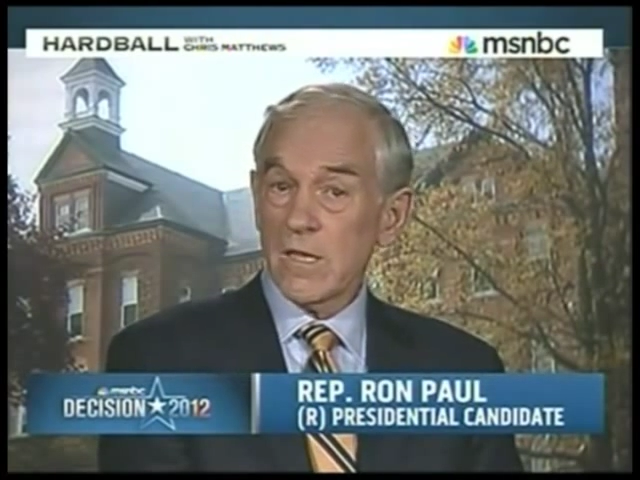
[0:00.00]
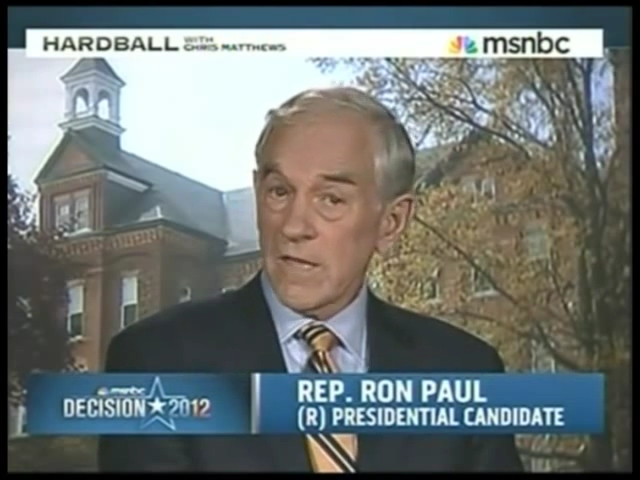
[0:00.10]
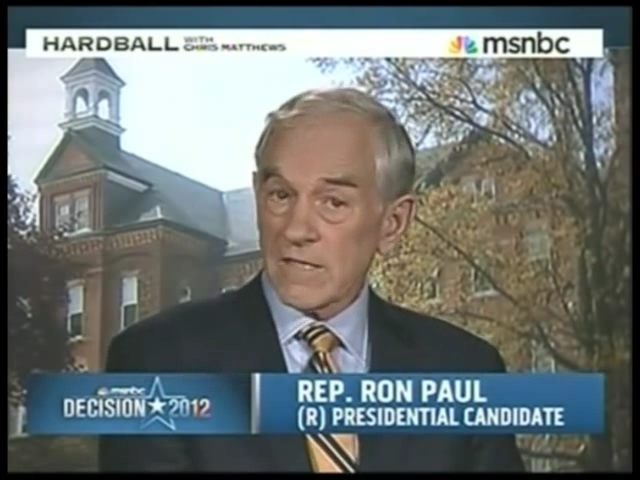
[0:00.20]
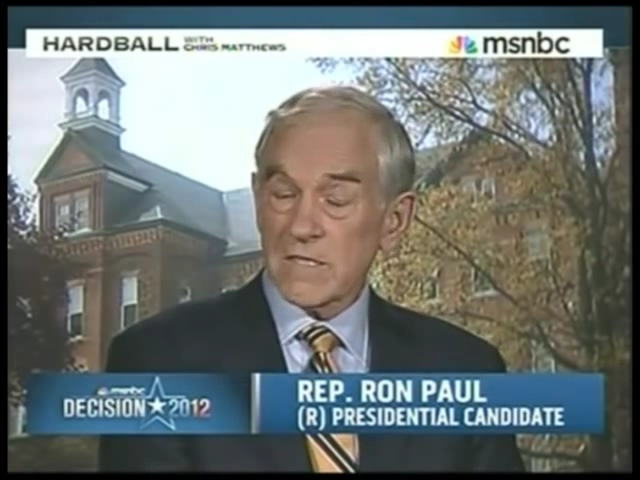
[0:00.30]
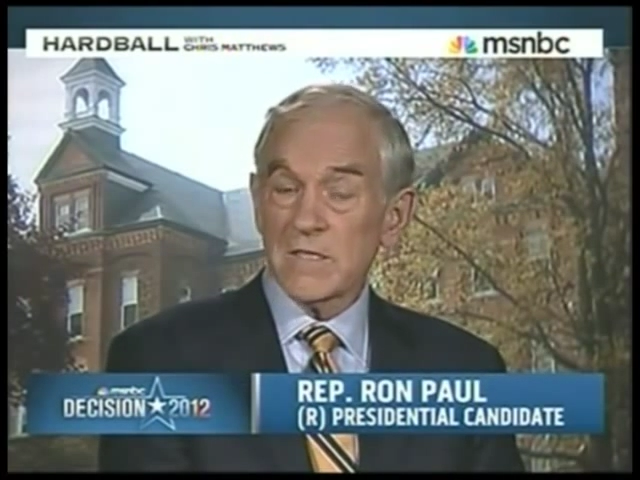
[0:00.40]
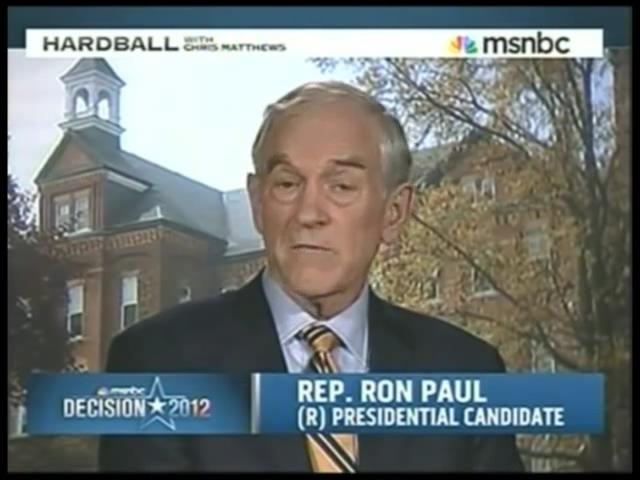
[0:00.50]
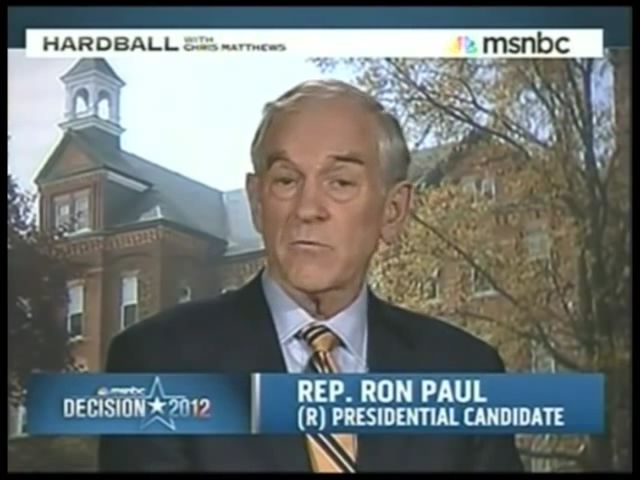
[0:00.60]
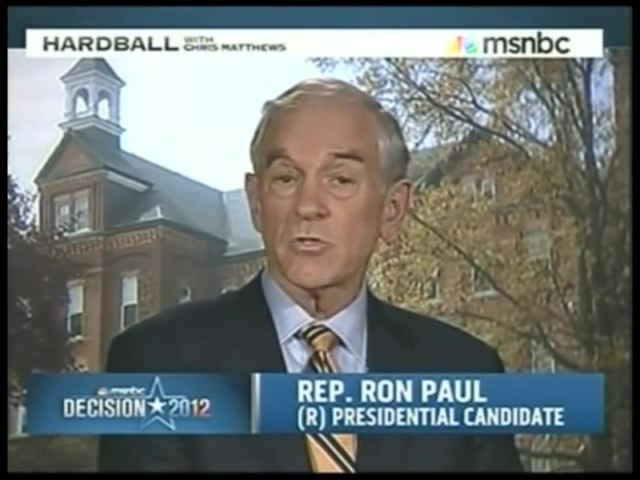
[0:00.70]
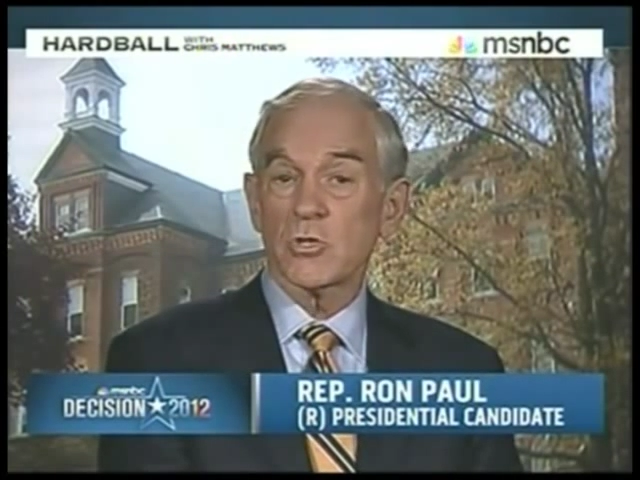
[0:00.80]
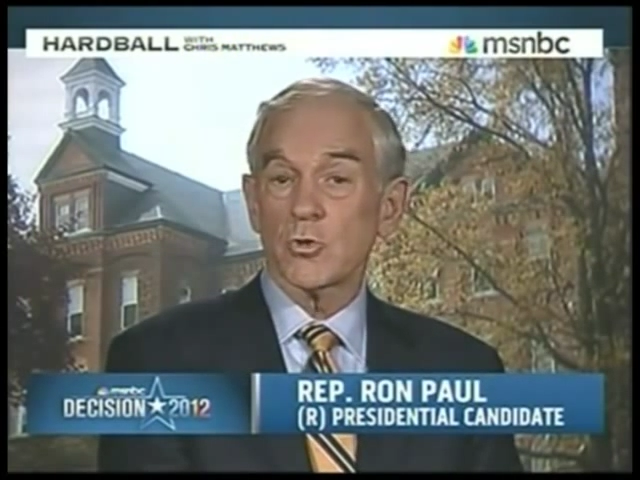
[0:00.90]
that's a
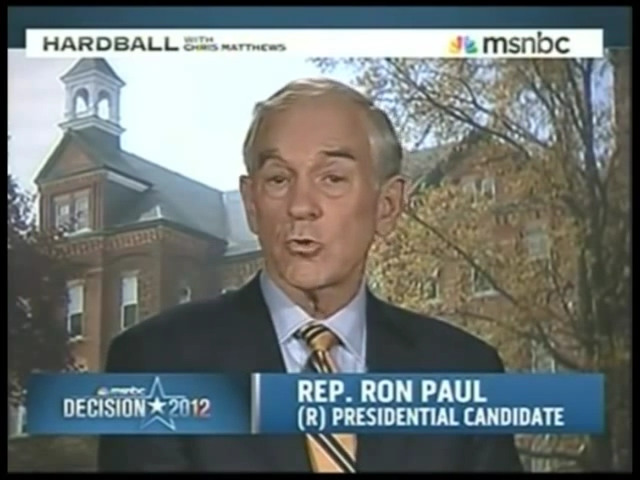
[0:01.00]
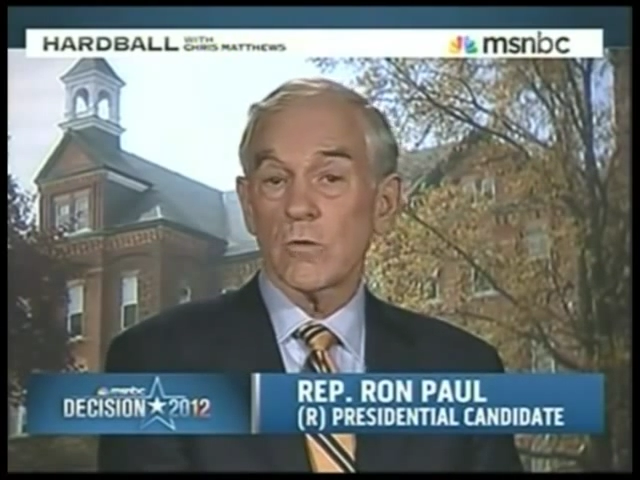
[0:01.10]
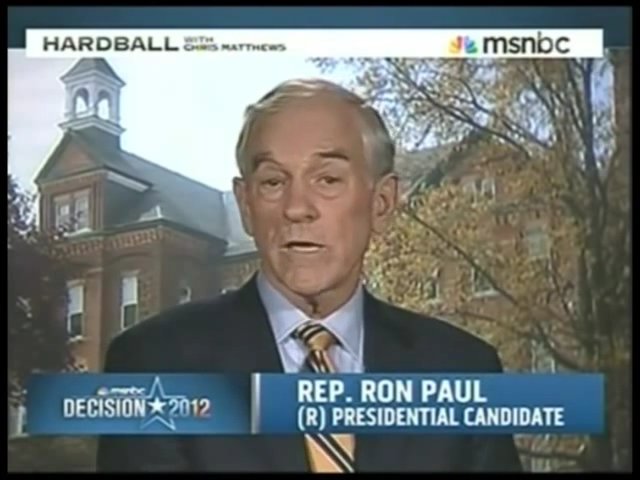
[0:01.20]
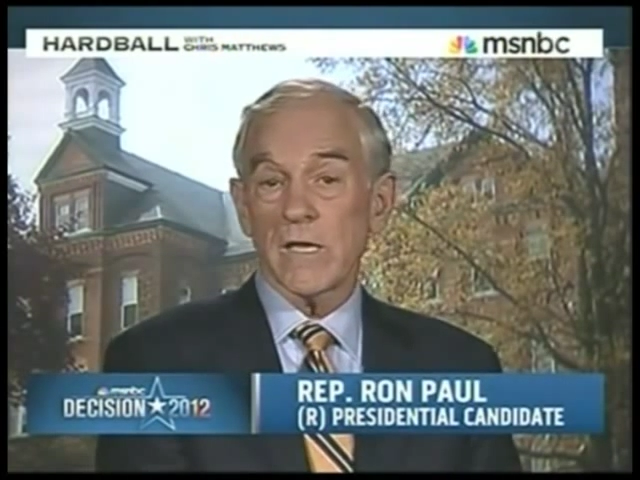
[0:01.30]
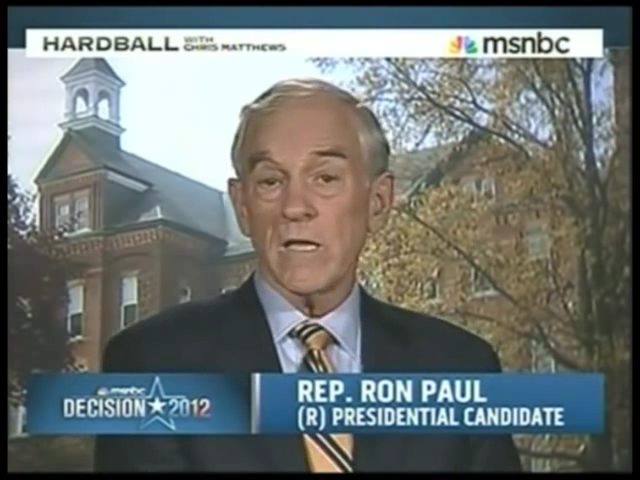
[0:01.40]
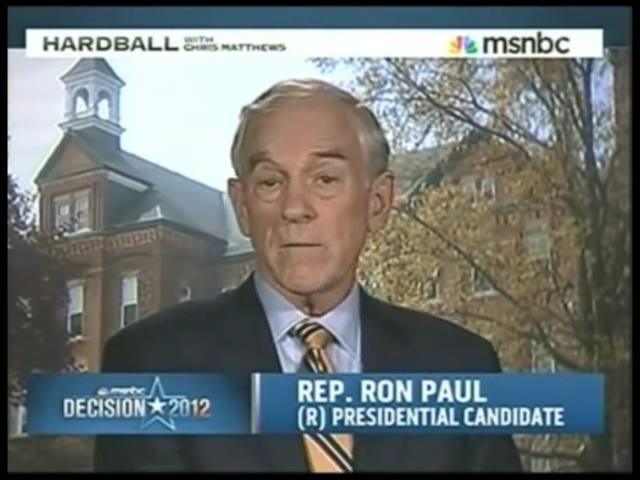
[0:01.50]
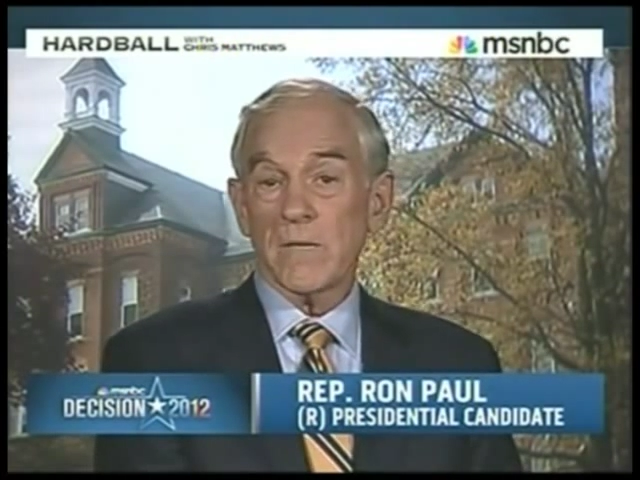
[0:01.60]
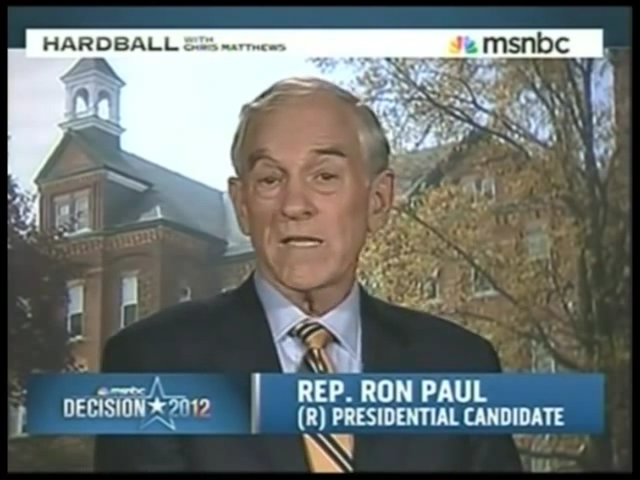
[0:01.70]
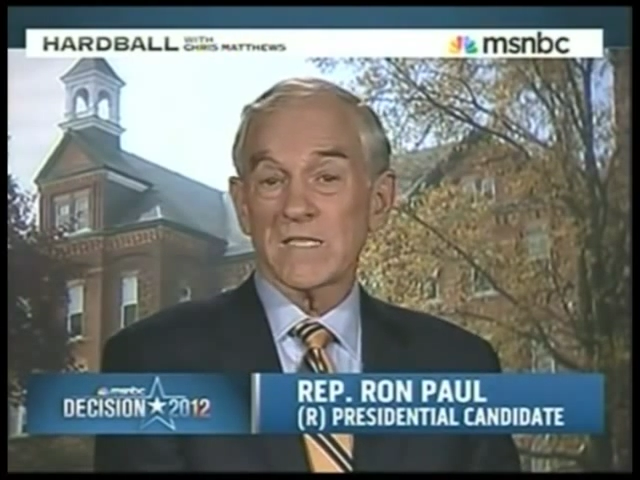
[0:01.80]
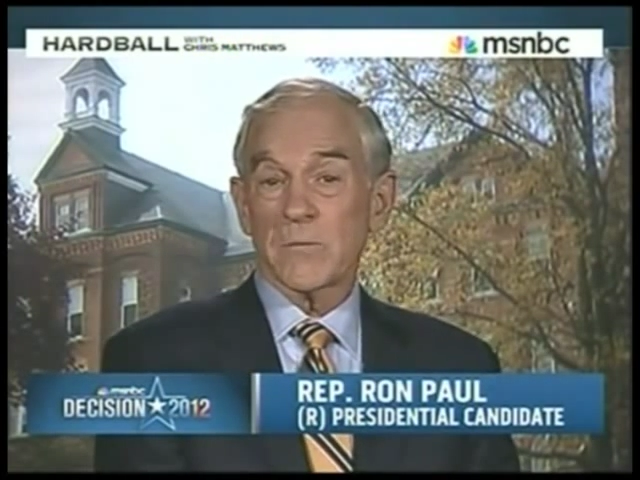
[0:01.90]
different story.
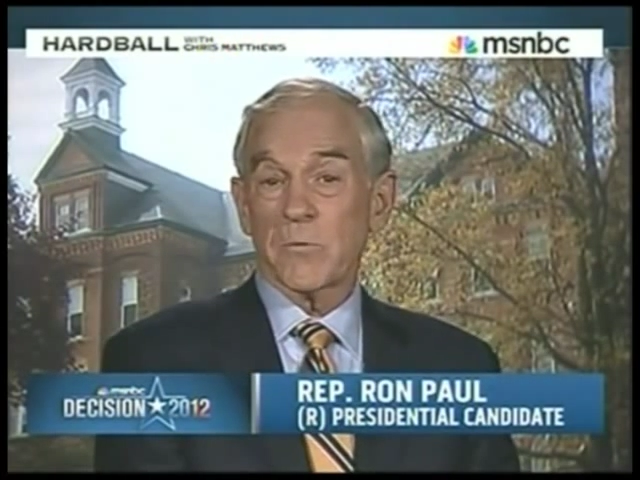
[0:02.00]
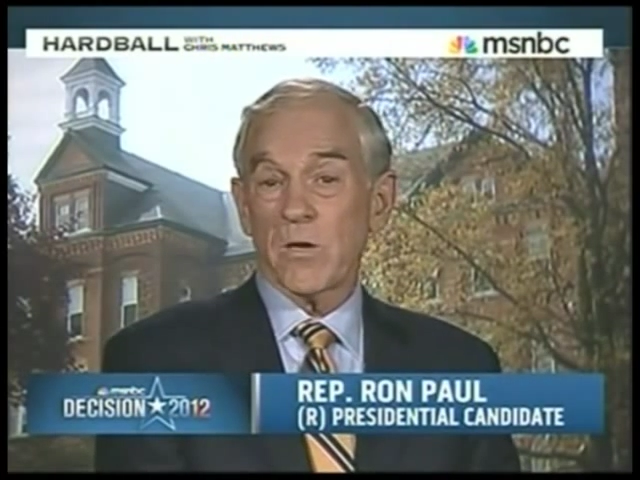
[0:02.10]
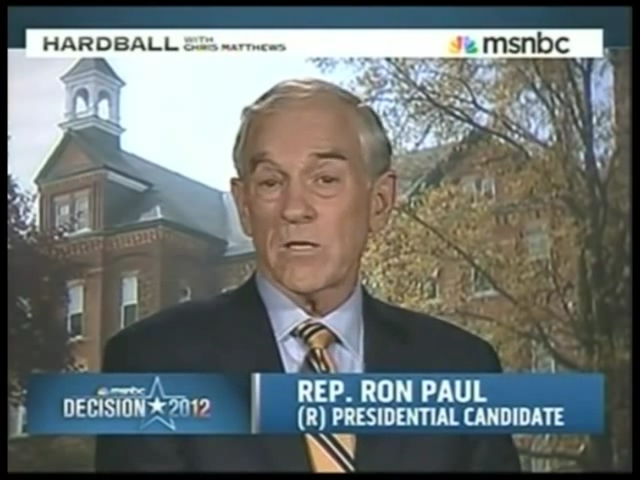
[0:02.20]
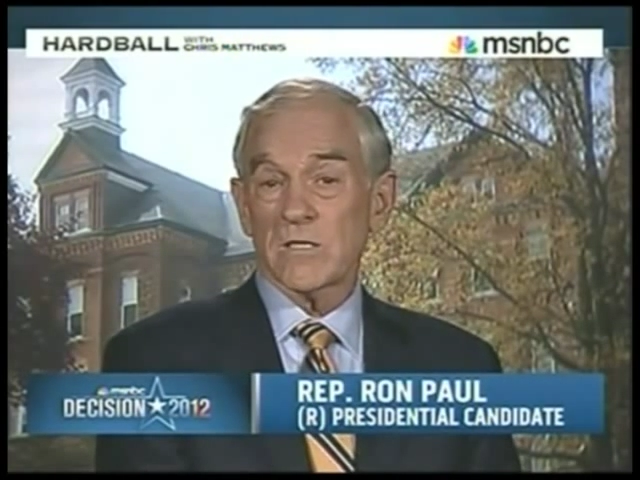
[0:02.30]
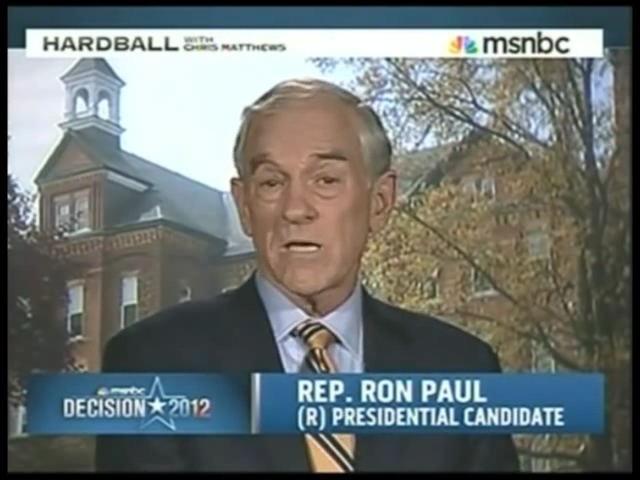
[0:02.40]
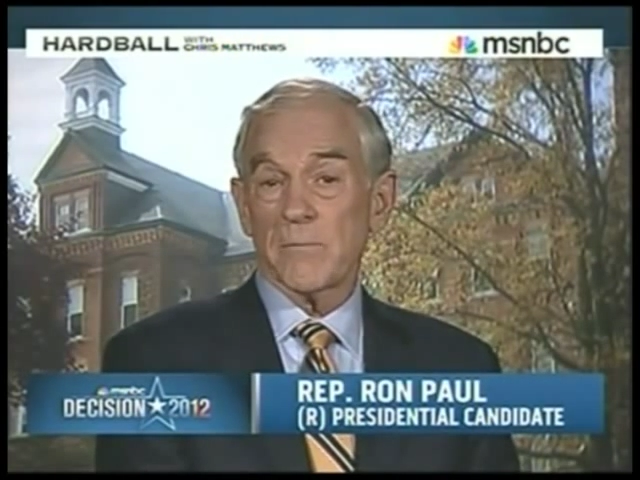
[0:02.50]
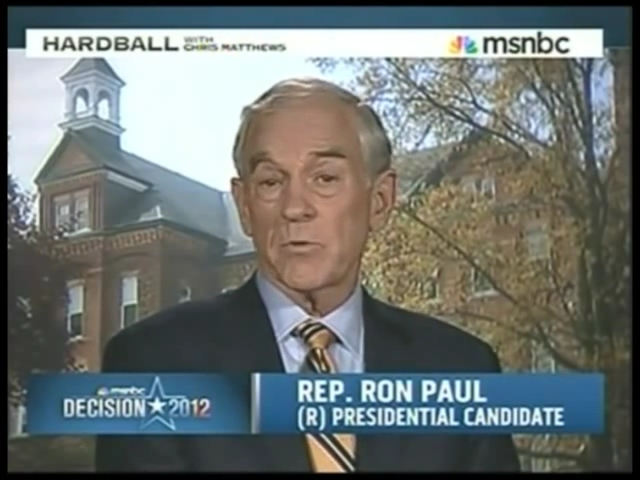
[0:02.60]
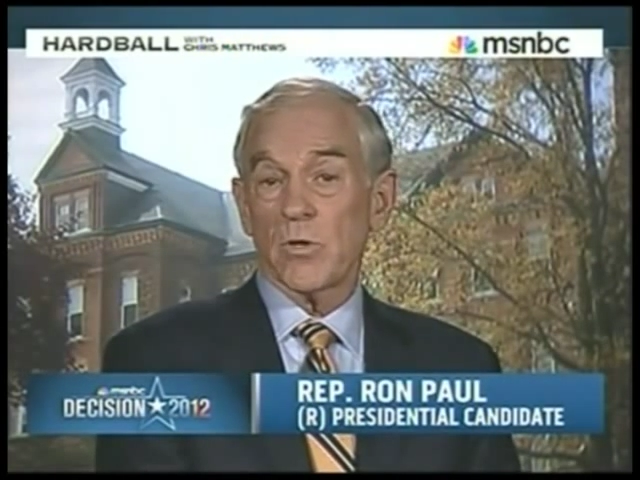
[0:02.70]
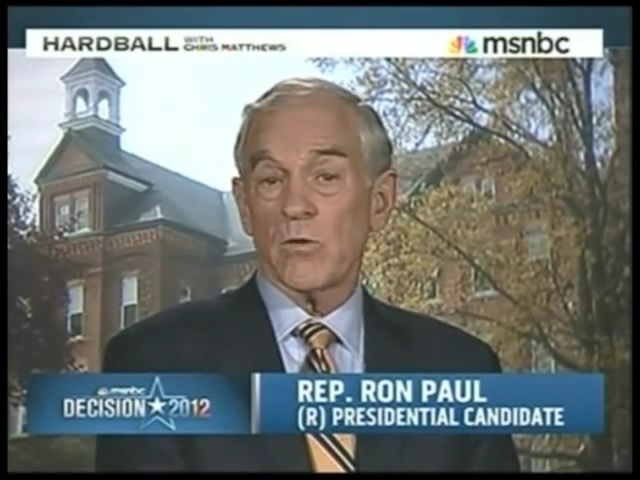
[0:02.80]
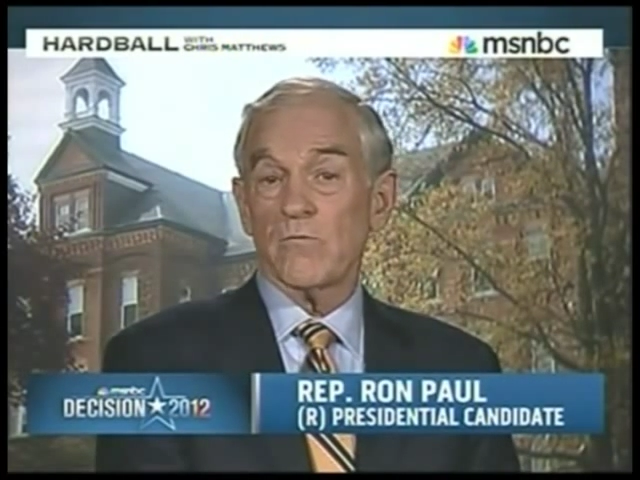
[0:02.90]
But it's the concept
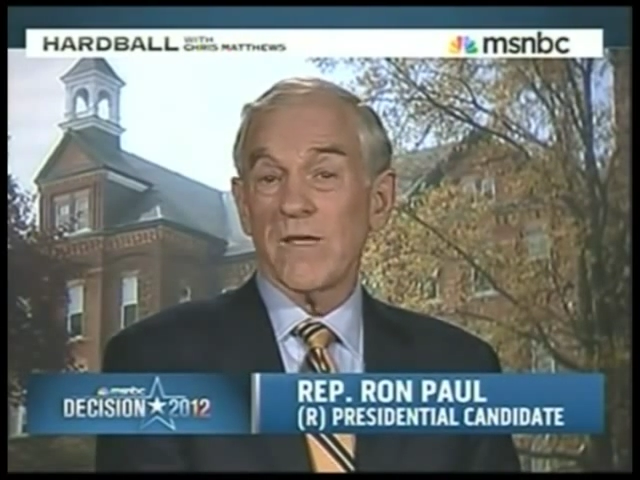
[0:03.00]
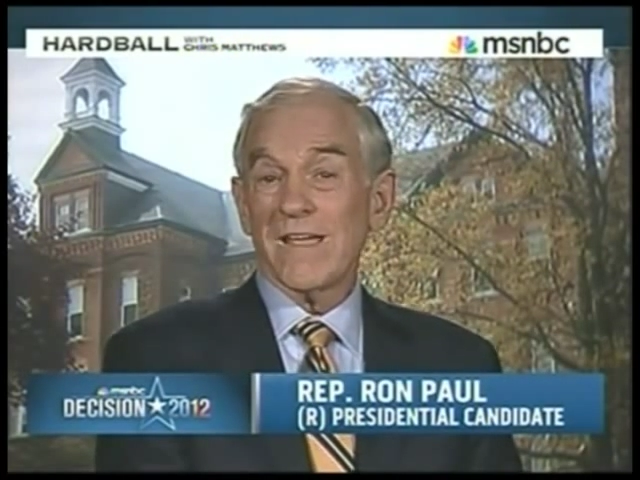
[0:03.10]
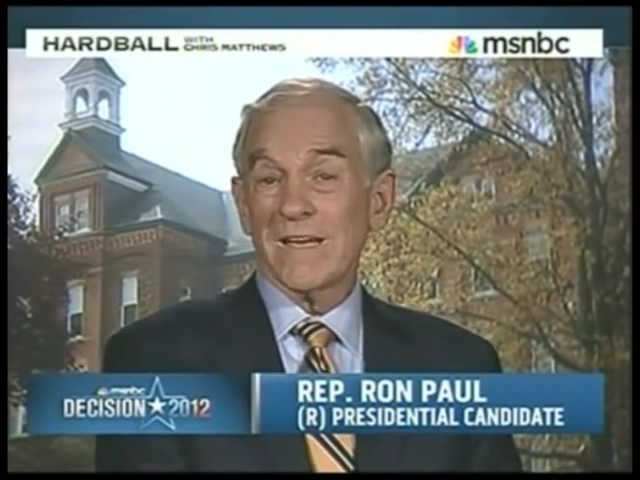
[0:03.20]
of